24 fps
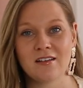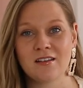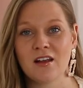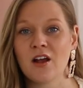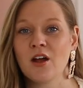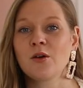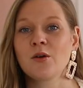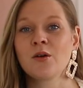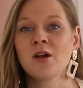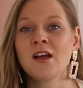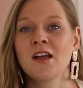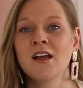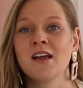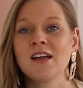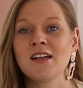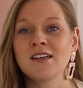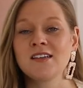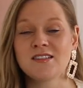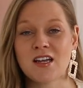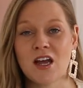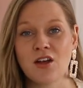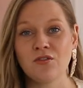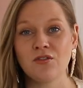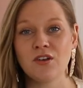So
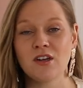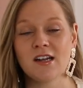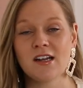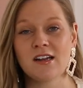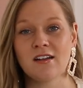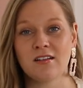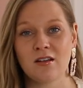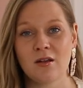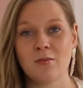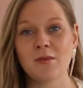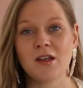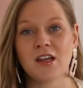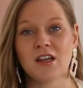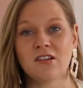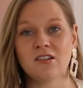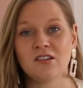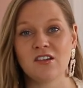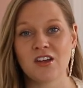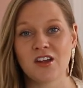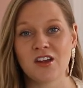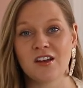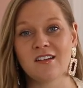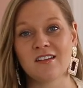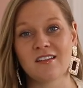definitely something
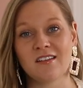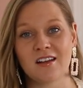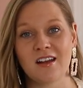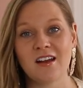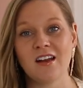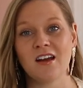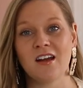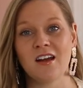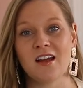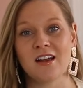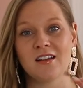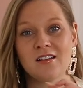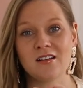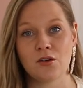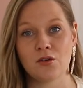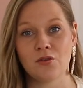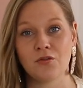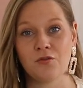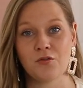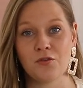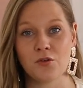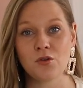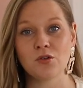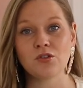to consider is a
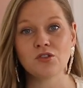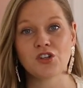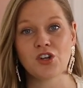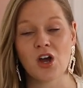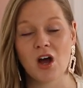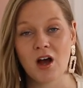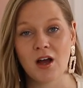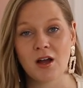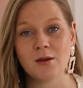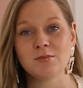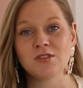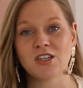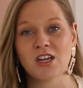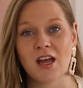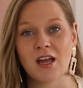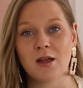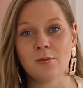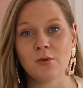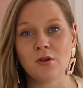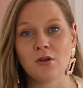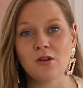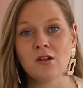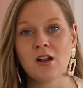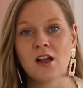full
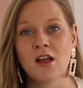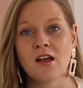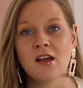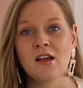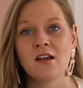timetable.